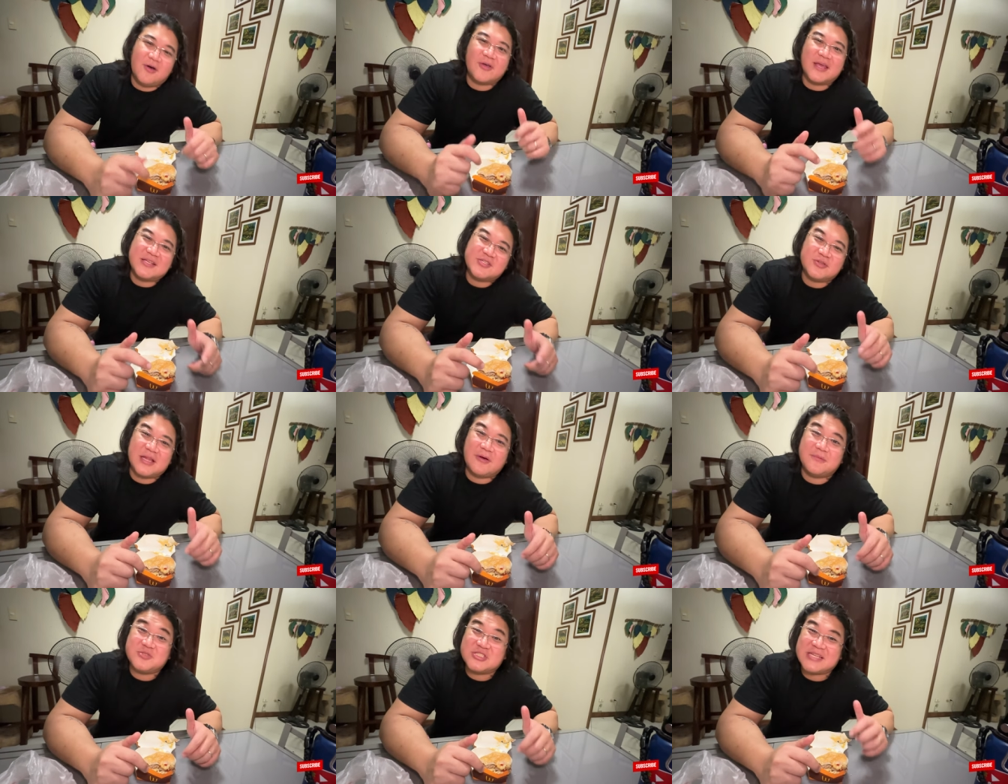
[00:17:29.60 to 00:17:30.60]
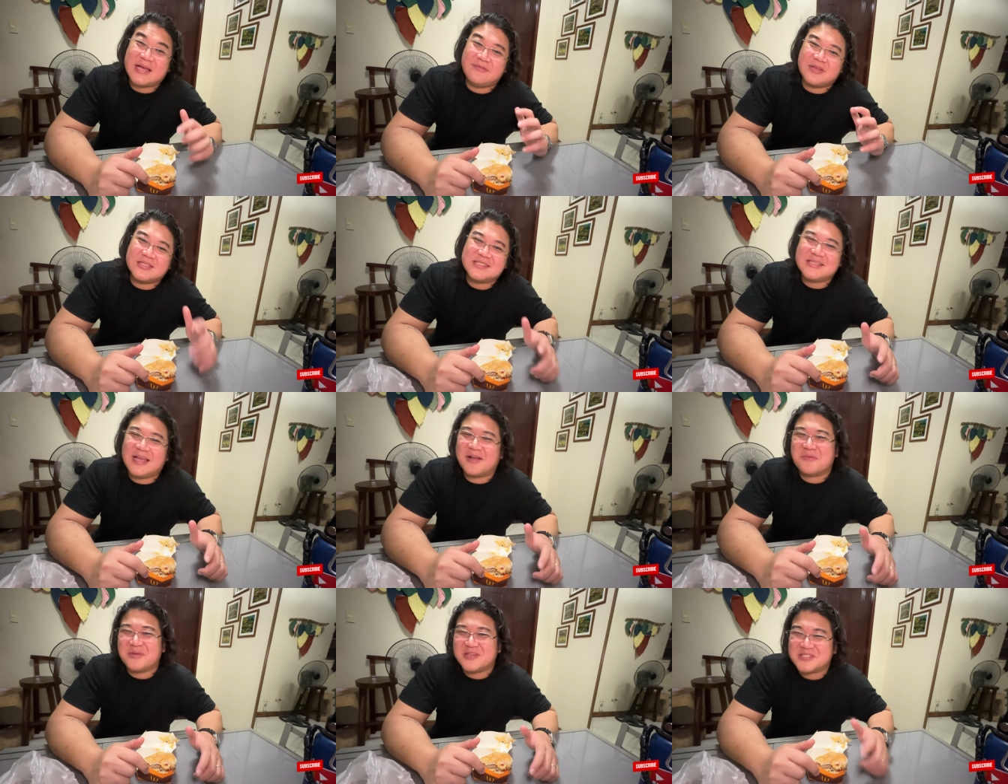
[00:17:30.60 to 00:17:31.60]
Okay, so now I'm just having a snack
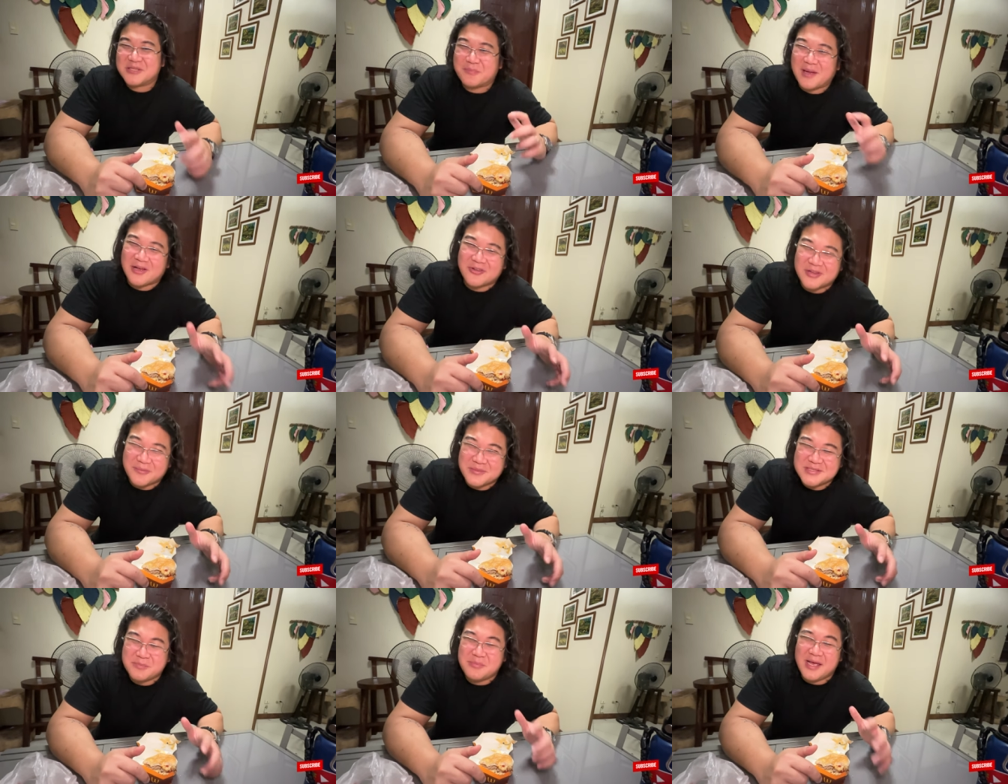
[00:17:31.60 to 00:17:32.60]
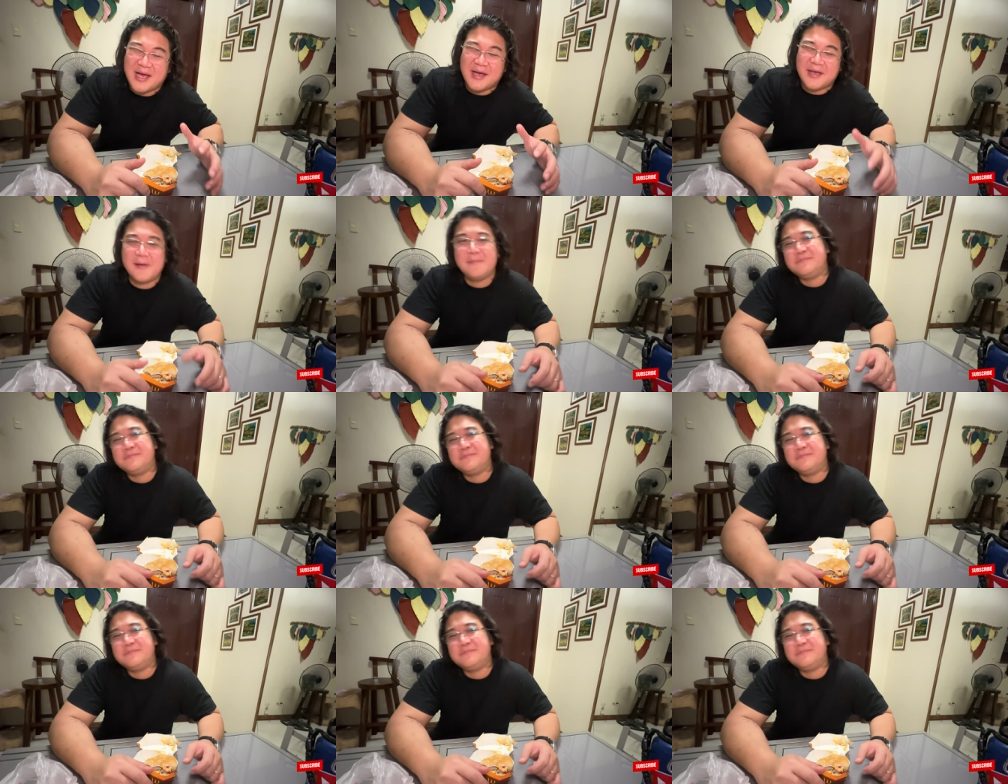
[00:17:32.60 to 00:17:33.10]
because the pago for me is a biyahe.